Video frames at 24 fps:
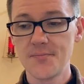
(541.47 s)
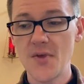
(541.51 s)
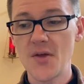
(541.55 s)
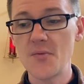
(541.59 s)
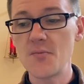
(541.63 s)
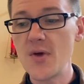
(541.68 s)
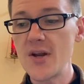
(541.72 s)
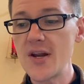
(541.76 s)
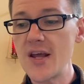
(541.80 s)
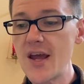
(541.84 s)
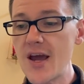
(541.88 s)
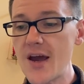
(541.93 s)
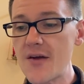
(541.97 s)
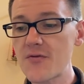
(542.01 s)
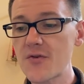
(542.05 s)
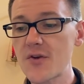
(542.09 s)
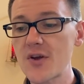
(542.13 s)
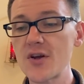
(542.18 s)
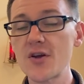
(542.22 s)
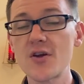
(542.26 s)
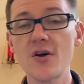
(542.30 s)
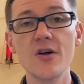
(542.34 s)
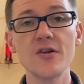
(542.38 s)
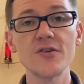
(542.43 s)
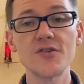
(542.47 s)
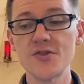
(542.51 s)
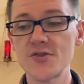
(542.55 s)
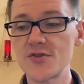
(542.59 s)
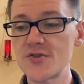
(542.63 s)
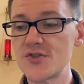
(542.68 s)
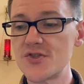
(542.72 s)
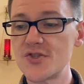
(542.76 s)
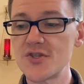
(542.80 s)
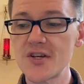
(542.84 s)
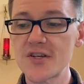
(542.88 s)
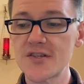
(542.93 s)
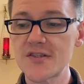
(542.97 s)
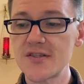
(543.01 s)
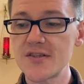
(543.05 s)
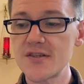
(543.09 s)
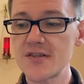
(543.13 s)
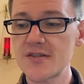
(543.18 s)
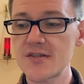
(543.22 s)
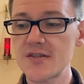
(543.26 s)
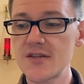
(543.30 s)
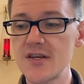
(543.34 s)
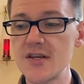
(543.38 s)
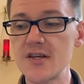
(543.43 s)
In many African cultures,
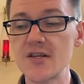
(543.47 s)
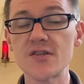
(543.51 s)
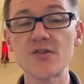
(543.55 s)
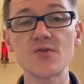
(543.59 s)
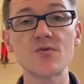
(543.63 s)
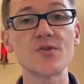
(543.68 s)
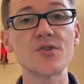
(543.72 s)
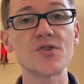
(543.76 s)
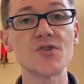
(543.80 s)
justice is